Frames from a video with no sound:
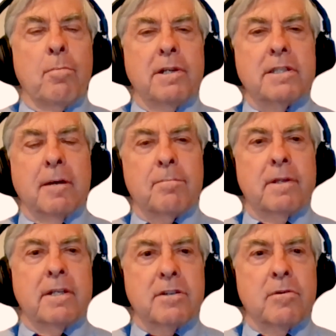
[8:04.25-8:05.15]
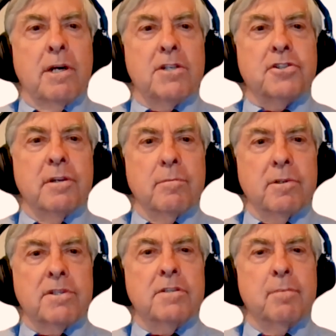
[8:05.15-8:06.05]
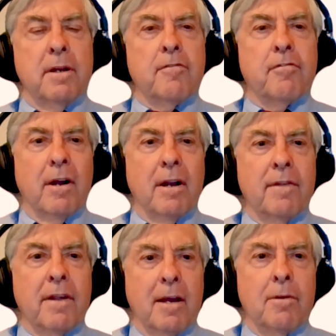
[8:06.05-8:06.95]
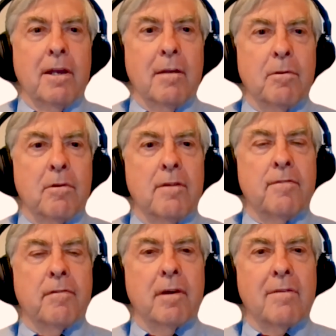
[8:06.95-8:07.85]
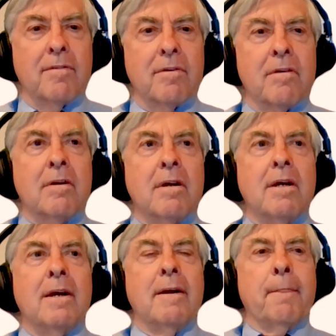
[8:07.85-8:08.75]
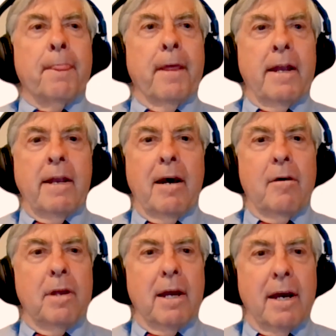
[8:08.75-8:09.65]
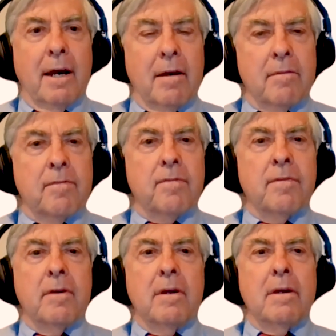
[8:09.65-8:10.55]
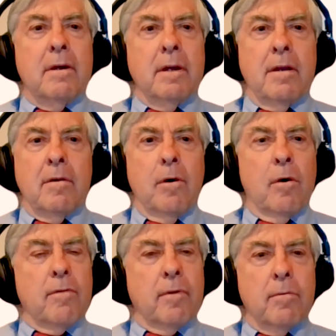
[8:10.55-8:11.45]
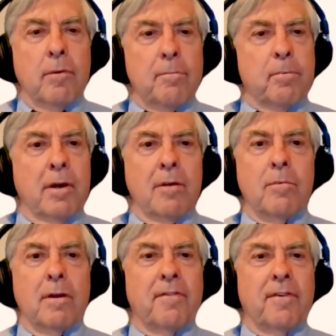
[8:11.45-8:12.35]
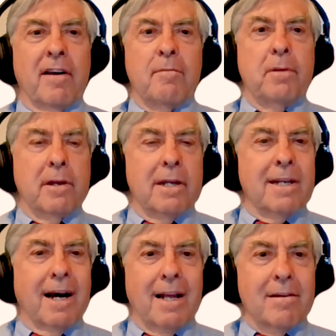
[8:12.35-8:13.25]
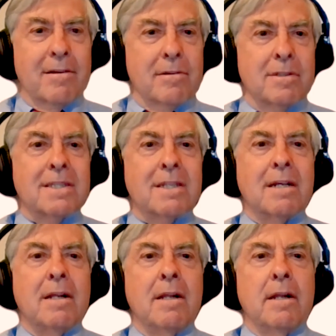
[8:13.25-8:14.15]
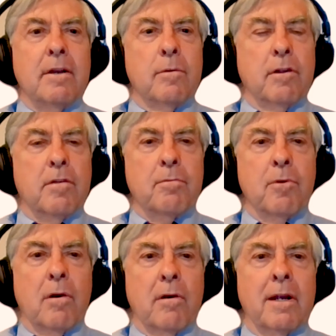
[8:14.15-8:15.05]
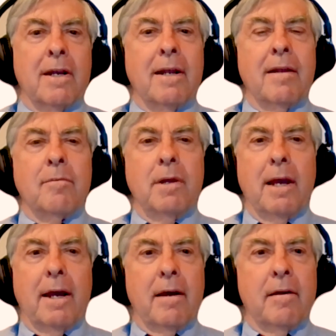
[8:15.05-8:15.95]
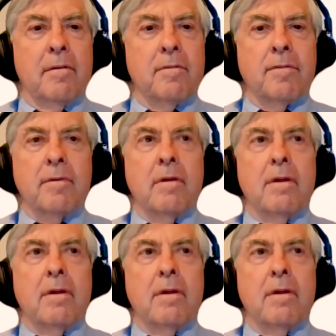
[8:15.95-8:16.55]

opens up this question, which has been in front of the ME community forever. And now we have, you know, over $1.15 billion to explore it. And we have